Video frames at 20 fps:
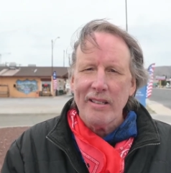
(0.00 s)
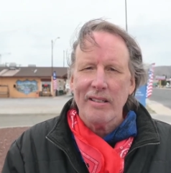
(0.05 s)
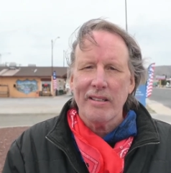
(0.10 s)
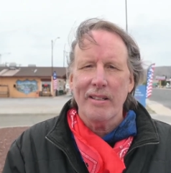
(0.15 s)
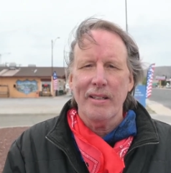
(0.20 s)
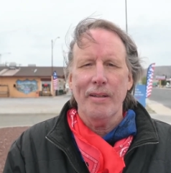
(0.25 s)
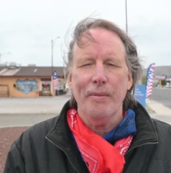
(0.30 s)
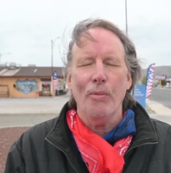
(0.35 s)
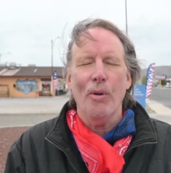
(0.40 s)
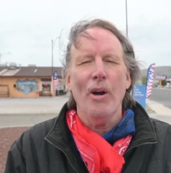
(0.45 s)

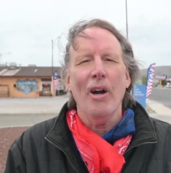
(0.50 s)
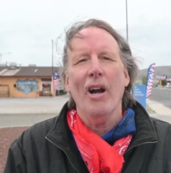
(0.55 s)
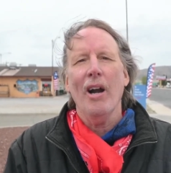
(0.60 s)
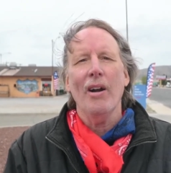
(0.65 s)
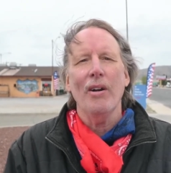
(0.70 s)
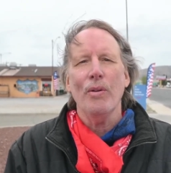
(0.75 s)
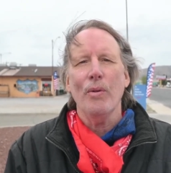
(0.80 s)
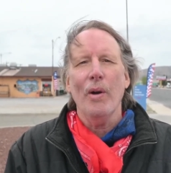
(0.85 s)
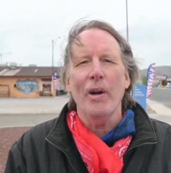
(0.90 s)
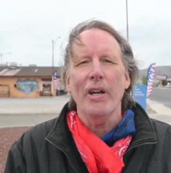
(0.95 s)
the
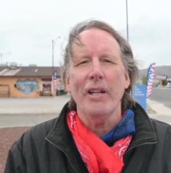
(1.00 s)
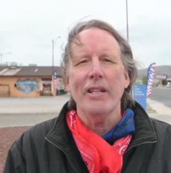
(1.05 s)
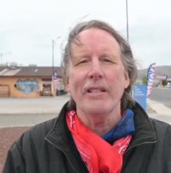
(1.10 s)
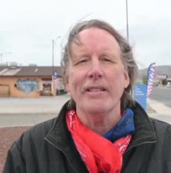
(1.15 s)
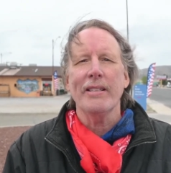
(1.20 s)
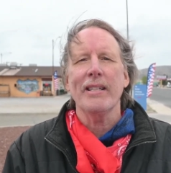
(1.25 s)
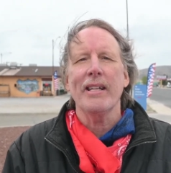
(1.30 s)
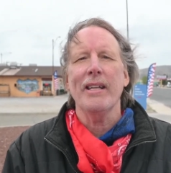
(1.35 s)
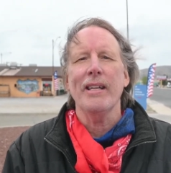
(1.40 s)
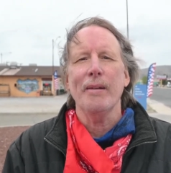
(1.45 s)
where, where do you
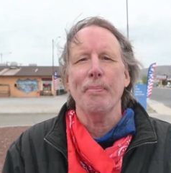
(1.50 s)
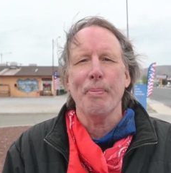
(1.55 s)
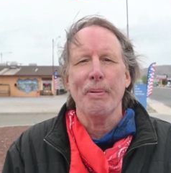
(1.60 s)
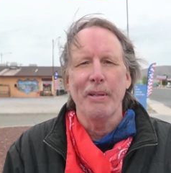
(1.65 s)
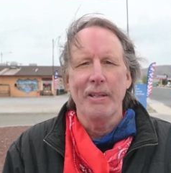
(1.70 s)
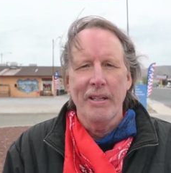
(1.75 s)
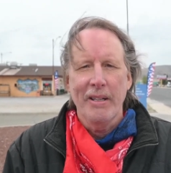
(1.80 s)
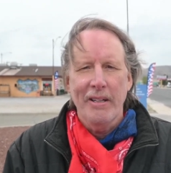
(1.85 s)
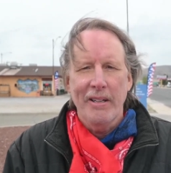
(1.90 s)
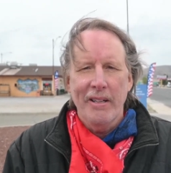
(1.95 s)
sleep,
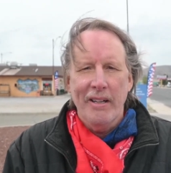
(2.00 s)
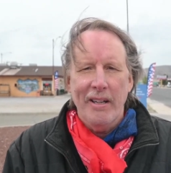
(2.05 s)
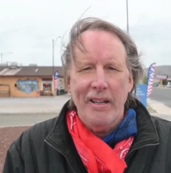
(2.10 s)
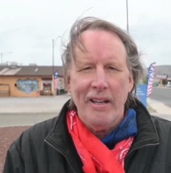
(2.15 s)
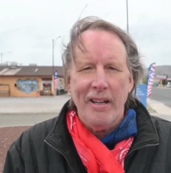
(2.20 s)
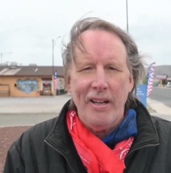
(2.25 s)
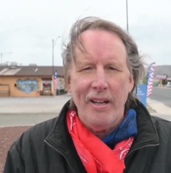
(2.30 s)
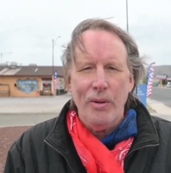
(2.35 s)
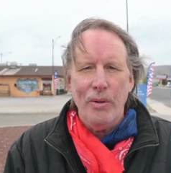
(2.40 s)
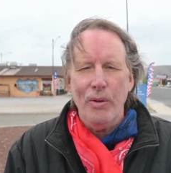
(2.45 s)

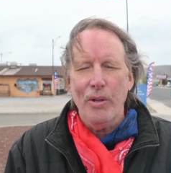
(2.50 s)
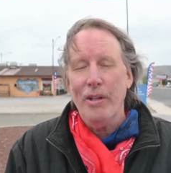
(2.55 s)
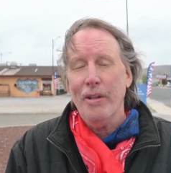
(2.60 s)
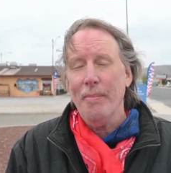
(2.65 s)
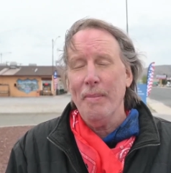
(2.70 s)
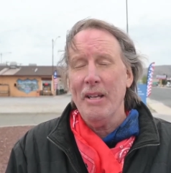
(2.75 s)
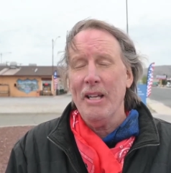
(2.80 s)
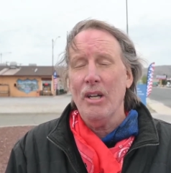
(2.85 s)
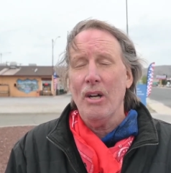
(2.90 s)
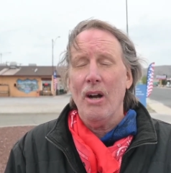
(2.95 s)
uh, who do you
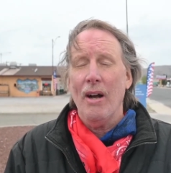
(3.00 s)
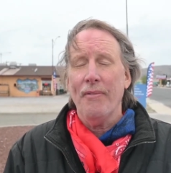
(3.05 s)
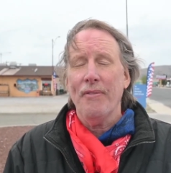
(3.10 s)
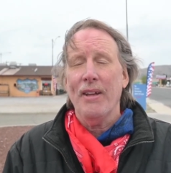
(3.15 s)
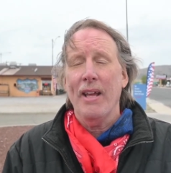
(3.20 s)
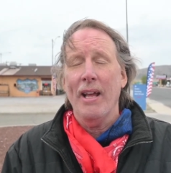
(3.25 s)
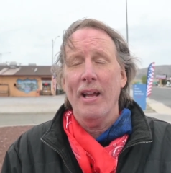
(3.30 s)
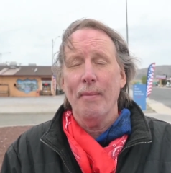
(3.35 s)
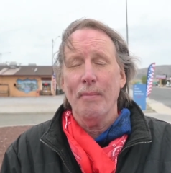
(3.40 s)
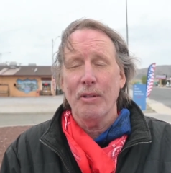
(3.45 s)
meet off
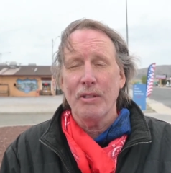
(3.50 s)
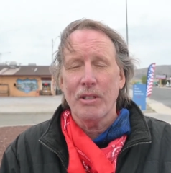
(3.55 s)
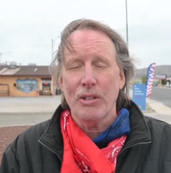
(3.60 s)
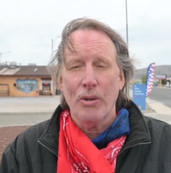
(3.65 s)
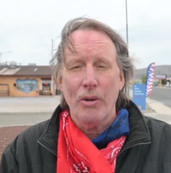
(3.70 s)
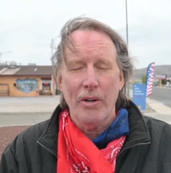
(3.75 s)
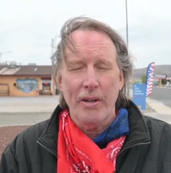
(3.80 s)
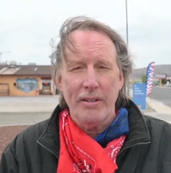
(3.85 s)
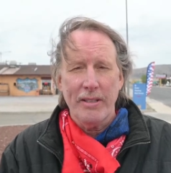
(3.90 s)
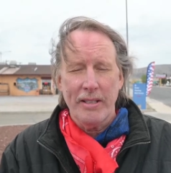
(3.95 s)
camera
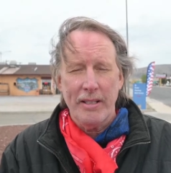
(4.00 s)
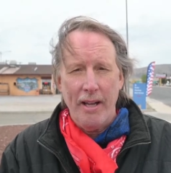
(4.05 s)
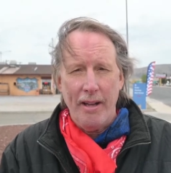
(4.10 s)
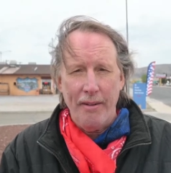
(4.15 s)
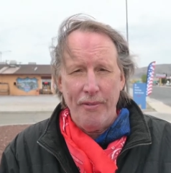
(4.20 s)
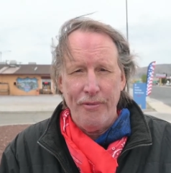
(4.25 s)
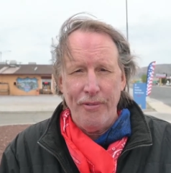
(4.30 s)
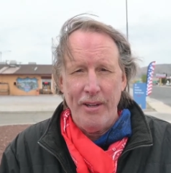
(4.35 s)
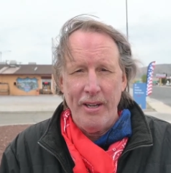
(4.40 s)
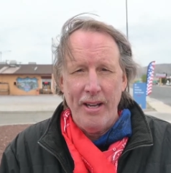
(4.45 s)
sort of
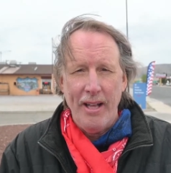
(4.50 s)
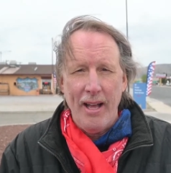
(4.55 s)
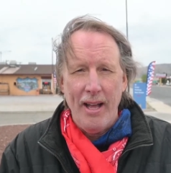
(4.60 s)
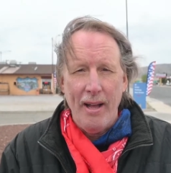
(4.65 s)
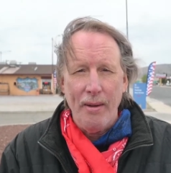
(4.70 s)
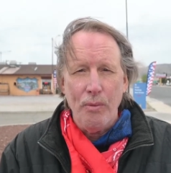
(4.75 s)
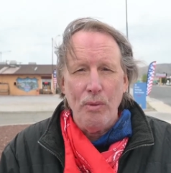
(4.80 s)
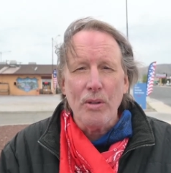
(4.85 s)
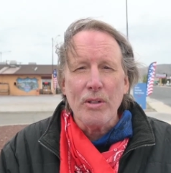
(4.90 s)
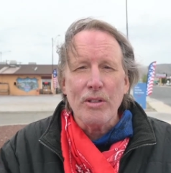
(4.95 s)
stuff. And
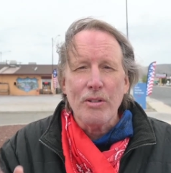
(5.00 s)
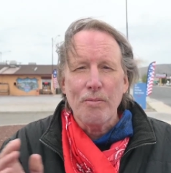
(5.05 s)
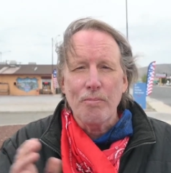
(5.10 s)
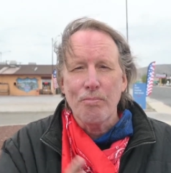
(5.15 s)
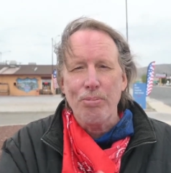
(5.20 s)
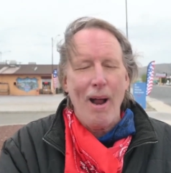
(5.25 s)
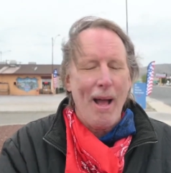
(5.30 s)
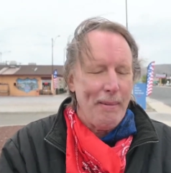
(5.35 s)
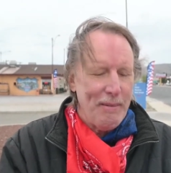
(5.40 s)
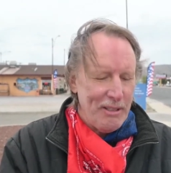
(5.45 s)
I will
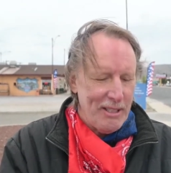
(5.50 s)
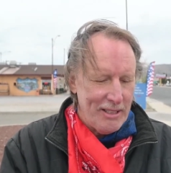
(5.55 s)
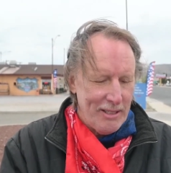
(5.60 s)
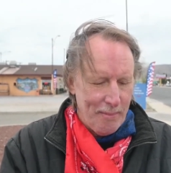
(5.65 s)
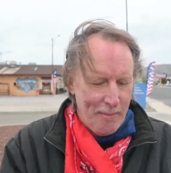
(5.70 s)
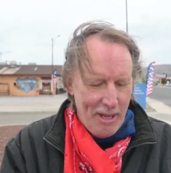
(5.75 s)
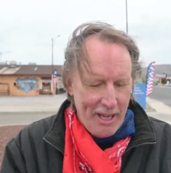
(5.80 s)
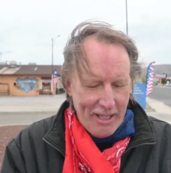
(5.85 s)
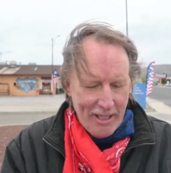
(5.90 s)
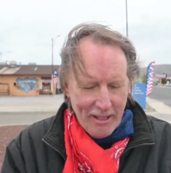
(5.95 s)
promise
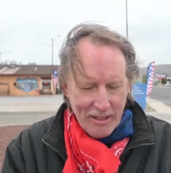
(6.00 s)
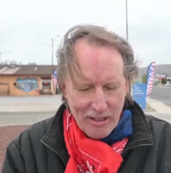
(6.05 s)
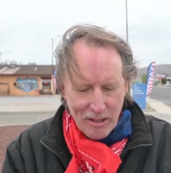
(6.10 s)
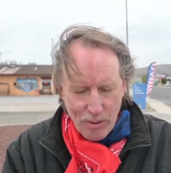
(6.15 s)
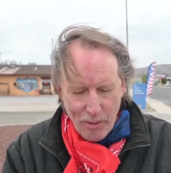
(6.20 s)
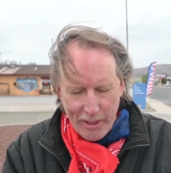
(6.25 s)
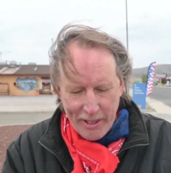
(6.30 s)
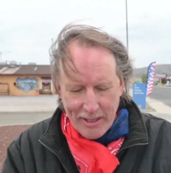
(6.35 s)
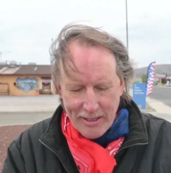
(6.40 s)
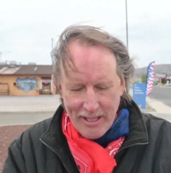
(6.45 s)
to make it as
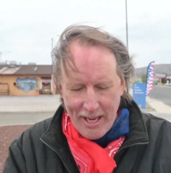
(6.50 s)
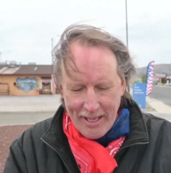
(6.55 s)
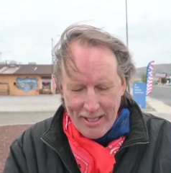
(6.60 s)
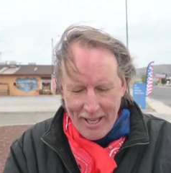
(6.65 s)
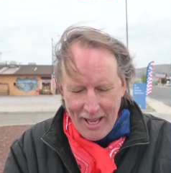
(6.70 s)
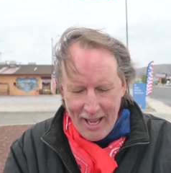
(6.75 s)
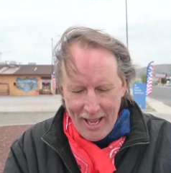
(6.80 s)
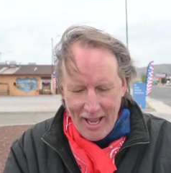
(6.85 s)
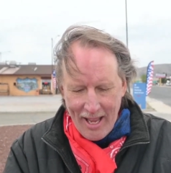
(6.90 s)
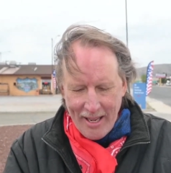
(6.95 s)
quick as I
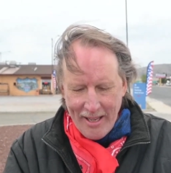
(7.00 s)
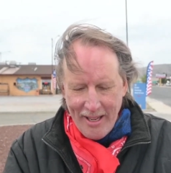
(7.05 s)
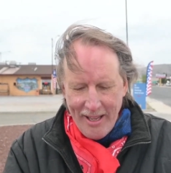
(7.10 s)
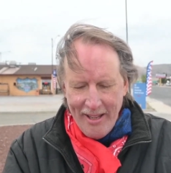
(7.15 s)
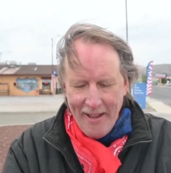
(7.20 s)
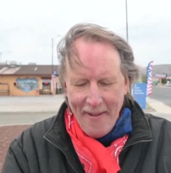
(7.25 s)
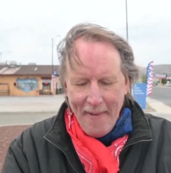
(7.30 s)
can.